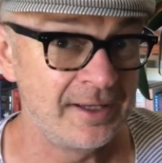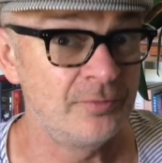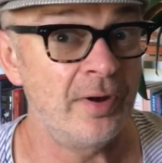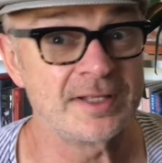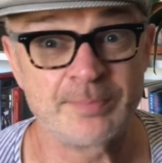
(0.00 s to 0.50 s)
of
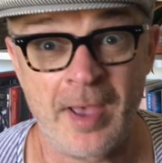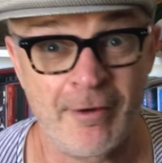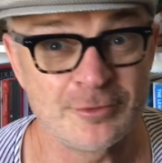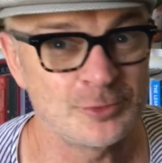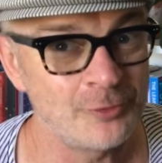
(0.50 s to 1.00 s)
where its
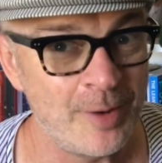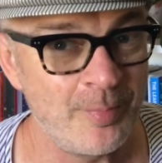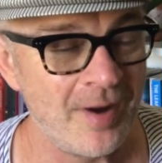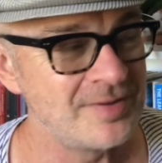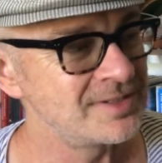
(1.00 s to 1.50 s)
parents or
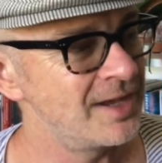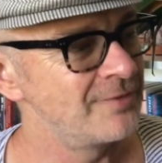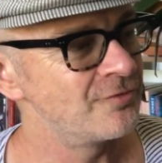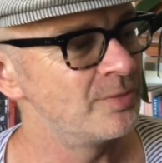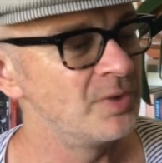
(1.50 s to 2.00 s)
grandparents
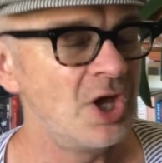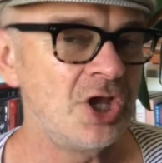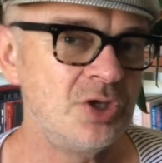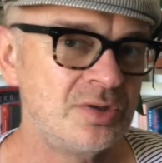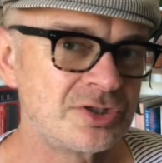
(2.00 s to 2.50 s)
came from,
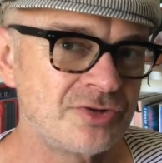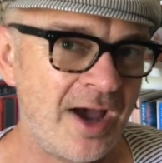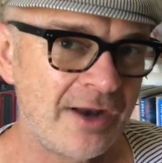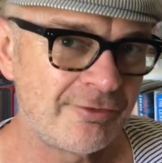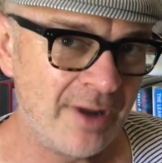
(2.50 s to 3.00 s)
you can
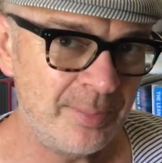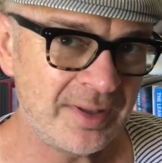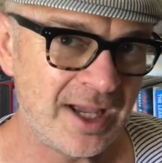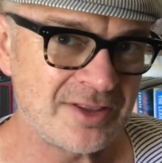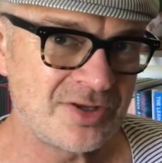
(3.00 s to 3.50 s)
try and
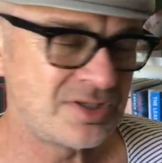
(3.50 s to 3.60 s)
replicate those